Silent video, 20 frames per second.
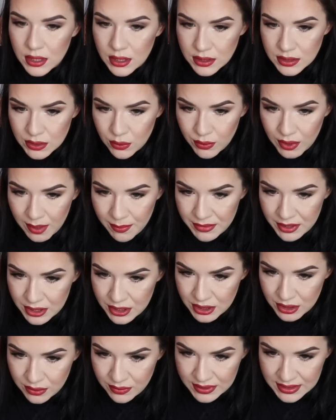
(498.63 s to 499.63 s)
So what I'm going to
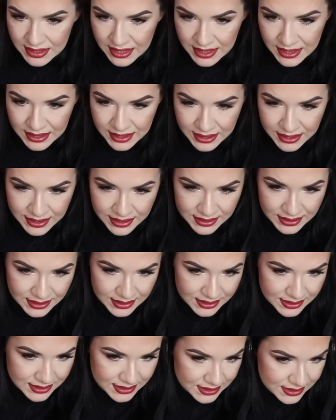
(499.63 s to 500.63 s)
do is kind of cut
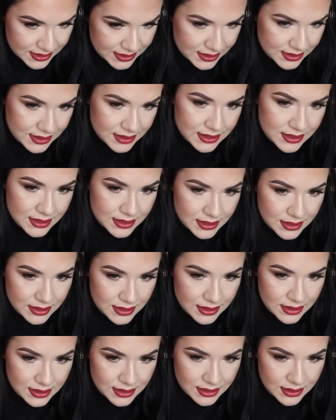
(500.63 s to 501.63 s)
this
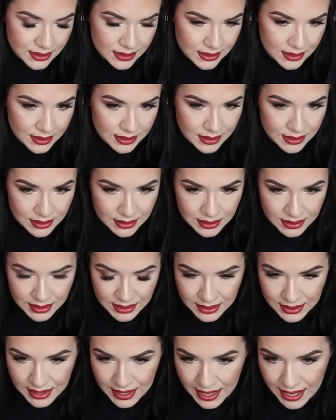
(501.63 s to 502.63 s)

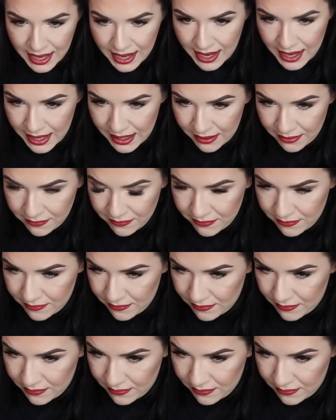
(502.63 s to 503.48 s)
in half.